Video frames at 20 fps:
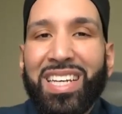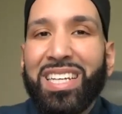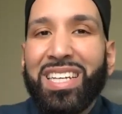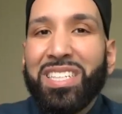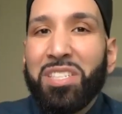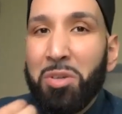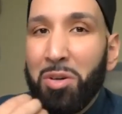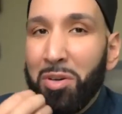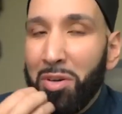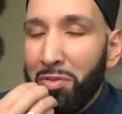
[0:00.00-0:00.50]

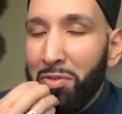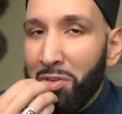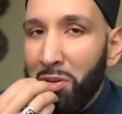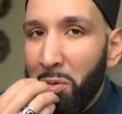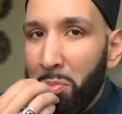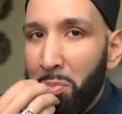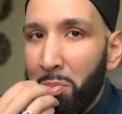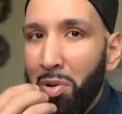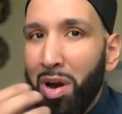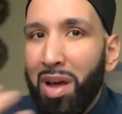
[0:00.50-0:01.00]
So if
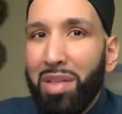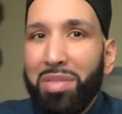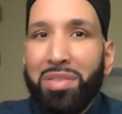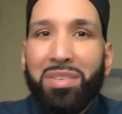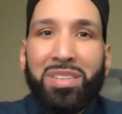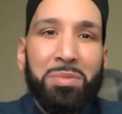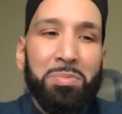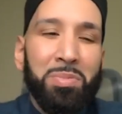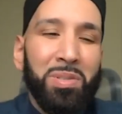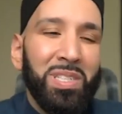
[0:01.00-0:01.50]
your breath
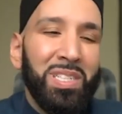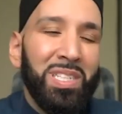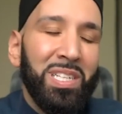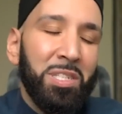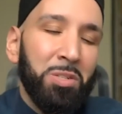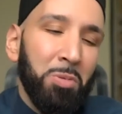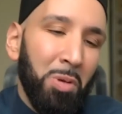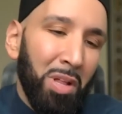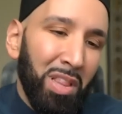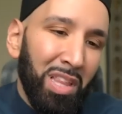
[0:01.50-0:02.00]
is pleasing
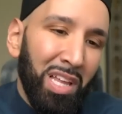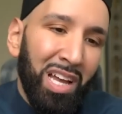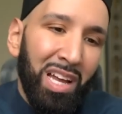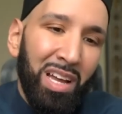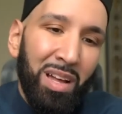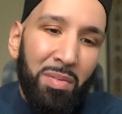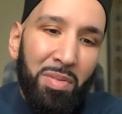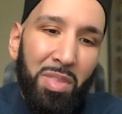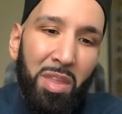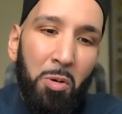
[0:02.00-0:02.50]
to Allah,
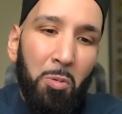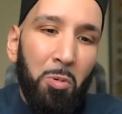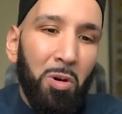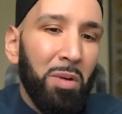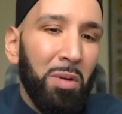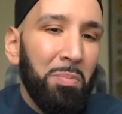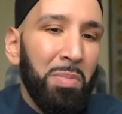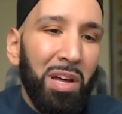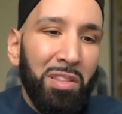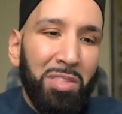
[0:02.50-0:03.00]
what
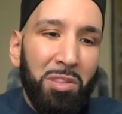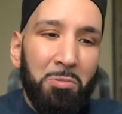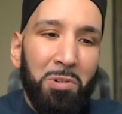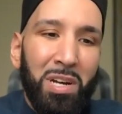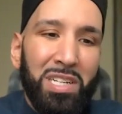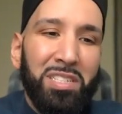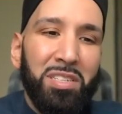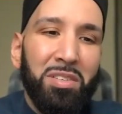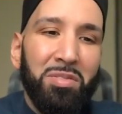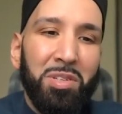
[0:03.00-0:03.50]
about the
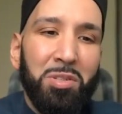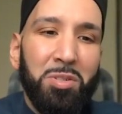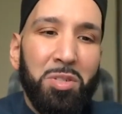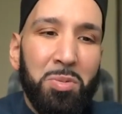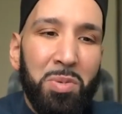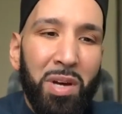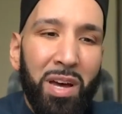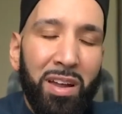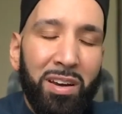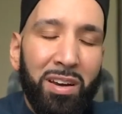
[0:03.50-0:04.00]
rest of you,
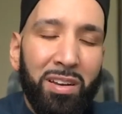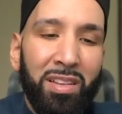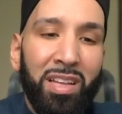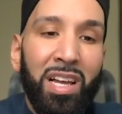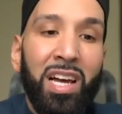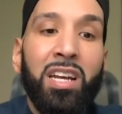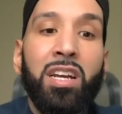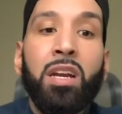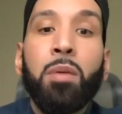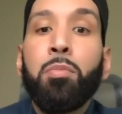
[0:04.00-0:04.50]

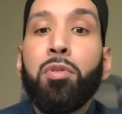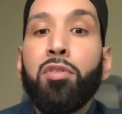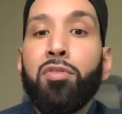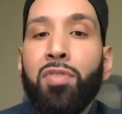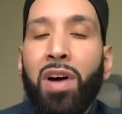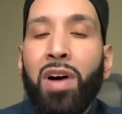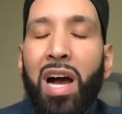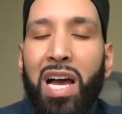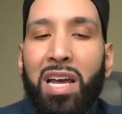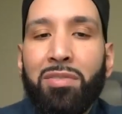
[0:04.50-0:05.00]
subhanAllah? Number
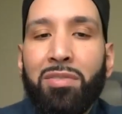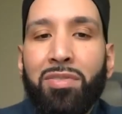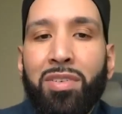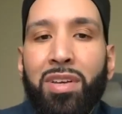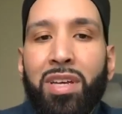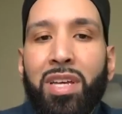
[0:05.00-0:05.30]
five,